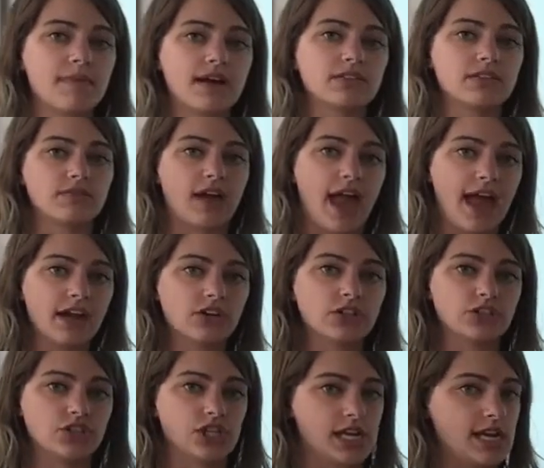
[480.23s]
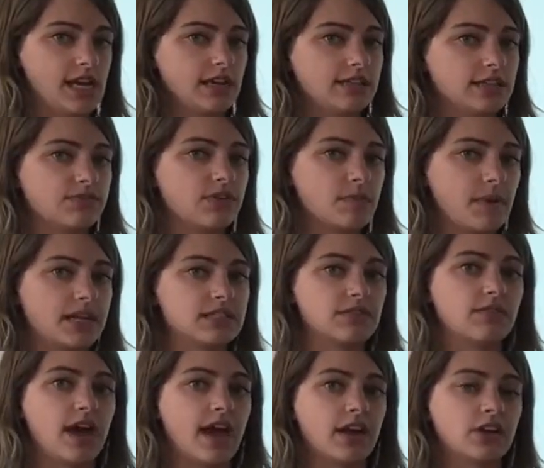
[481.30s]
amounts of energy, different amounts
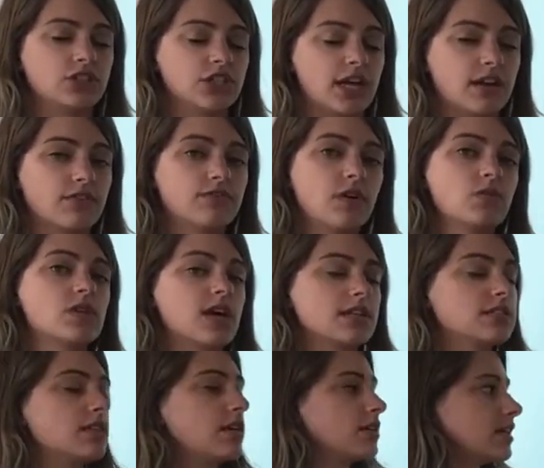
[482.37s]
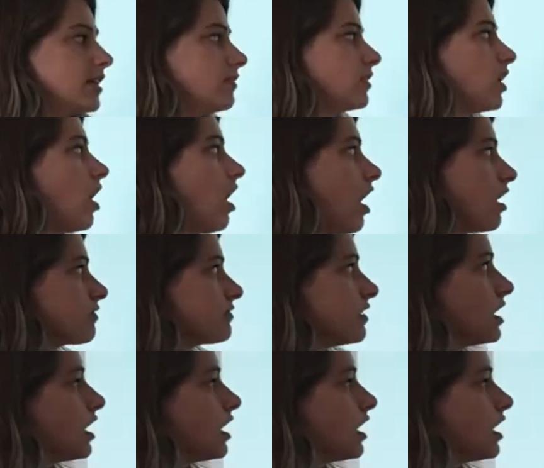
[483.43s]
of energetic photons that are given off.